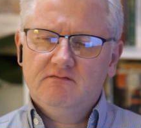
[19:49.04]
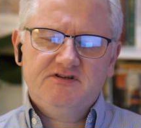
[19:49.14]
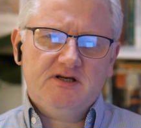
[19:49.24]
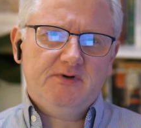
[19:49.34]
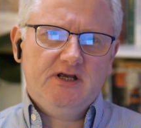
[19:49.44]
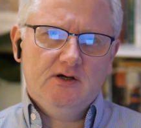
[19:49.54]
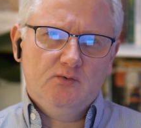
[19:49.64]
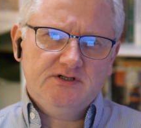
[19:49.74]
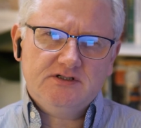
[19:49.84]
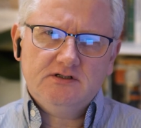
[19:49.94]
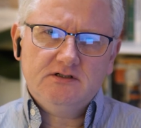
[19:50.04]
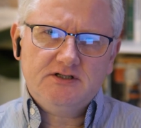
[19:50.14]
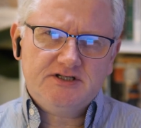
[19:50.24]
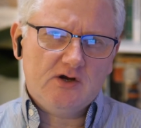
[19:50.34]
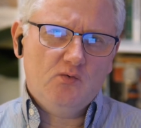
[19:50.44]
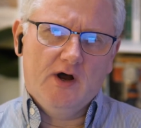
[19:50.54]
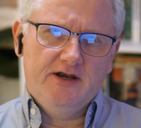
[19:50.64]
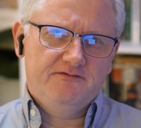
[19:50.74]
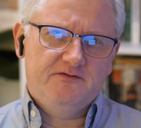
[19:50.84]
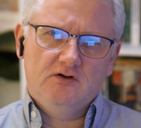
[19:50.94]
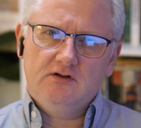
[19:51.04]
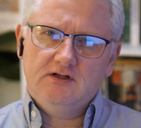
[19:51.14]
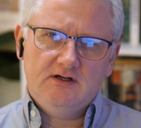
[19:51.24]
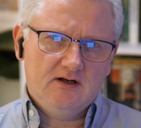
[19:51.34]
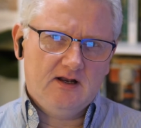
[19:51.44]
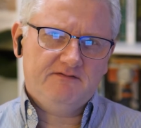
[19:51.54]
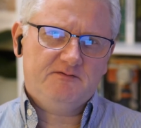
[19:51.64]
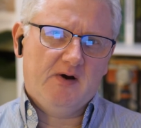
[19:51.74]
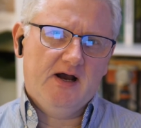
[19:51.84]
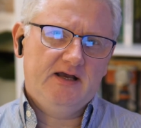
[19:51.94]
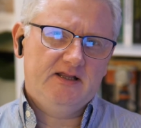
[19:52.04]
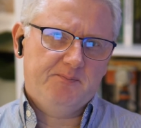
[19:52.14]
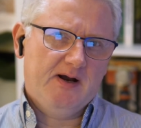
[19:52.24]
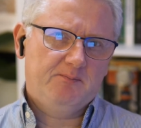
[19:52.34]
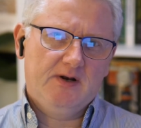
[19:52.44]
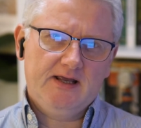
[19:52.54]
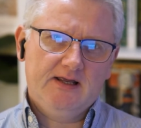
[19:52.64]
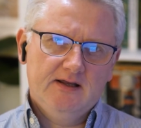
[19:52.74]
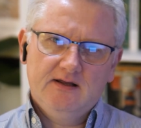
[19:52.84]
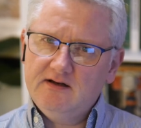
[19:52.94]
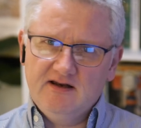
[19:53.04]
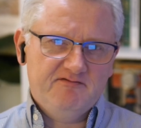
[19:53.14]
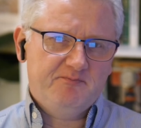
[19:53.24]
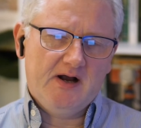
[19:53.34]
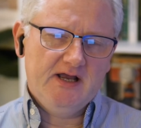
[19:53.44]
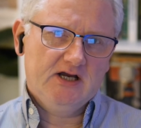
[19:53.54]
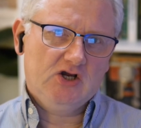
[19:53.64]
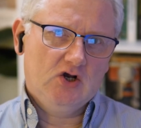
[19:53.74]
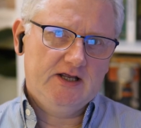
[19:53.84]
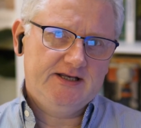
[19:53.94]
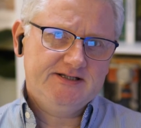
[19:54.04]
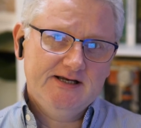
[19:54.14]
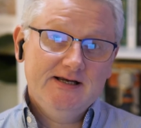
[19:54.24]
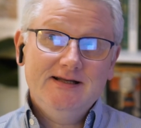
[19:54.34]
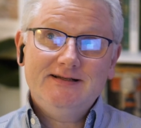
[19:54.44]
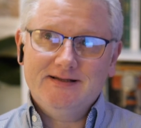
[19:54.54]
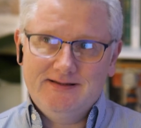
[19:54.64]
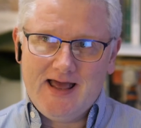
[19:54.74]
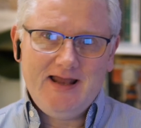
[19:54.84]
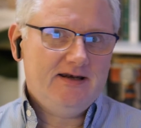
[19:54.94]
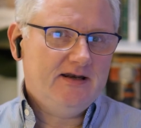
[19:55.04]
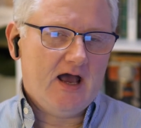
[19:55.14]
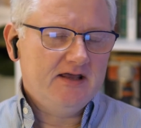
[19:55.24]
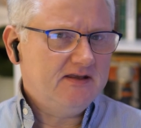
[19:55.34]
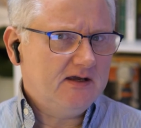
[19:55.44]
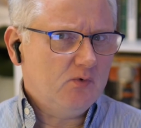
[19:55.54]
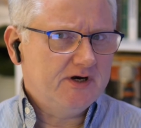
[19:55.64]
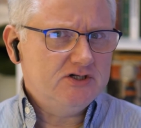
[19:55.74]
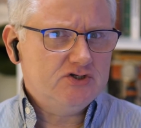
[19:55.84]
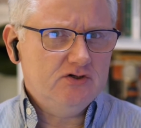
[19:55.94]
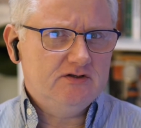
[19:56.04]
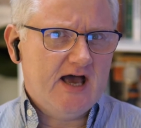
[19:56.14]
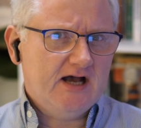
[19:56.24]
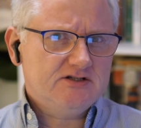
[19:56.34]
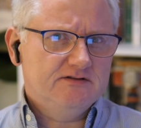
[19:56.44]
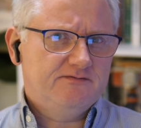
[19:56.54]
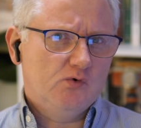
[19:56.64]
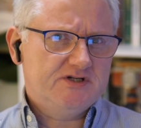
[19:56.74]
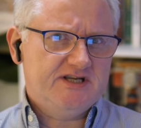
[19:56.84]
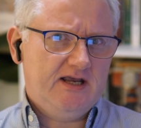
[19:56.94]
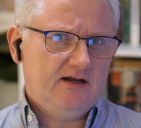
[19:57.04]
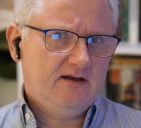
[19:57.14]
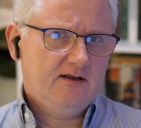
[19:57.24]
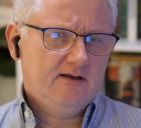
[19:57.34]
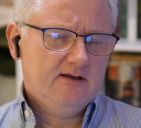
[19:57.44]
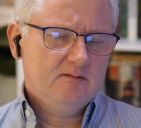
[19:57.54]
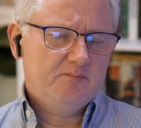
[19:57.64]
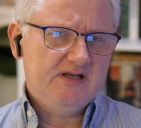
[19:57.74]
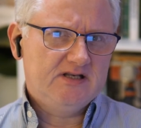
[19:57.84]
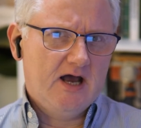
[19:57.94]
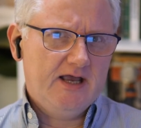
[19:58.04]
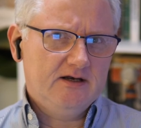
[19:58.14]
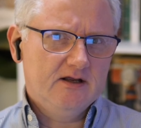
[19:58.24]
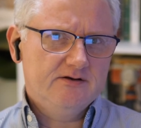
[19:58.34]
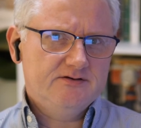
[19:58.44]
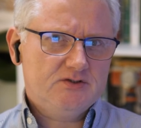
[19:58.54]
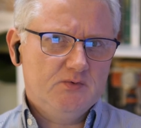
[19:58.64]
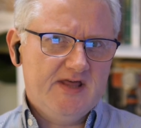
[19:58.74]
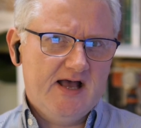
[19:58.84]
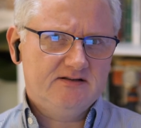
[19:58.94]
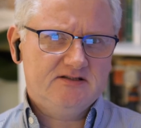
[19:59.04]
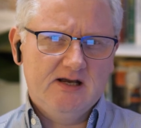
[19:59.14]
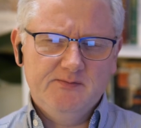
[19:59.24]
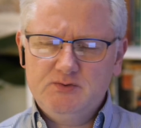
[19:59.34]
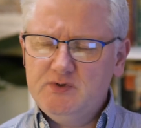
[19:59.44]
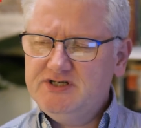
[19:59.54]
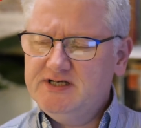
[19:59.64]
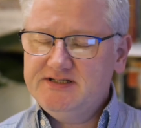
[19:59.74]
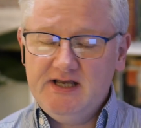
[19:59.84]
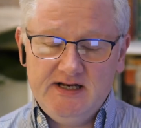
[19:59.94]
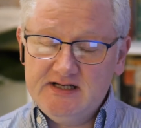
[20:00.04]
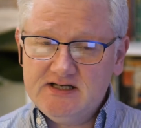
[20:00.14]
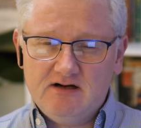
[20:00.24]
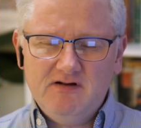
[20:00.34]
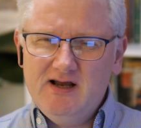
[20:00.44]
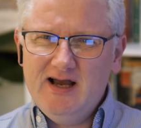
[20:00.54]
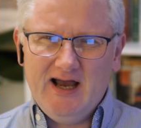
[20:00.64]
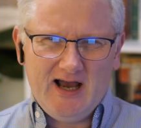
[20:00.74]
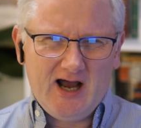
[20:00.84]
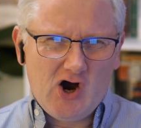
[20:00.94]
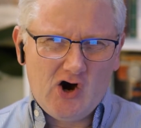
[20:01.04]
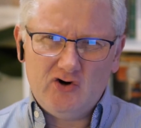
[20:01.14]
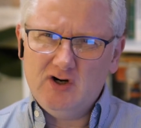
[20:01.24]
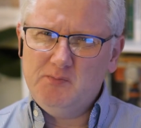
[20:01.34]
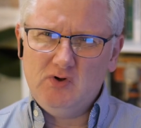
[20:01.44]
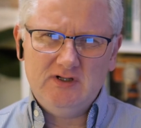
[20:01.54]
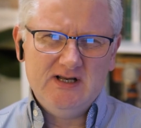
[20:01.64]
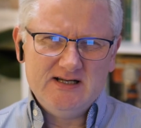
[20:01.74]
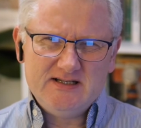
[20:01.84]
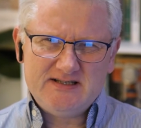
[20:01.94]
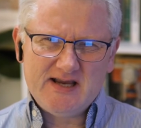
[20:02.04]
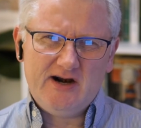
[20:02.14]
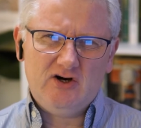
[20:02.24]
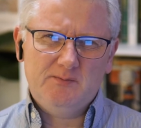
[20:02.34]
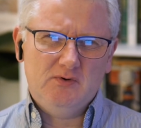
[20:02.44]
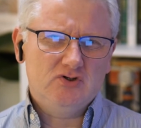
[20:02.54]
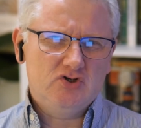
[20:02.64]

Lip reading: For somebody who was so wonderful, loved by the public, loved by her colleagues, to then, I think, in 2014, be diagnosed with Alzheimer's, which is in itself a horrible, terrible,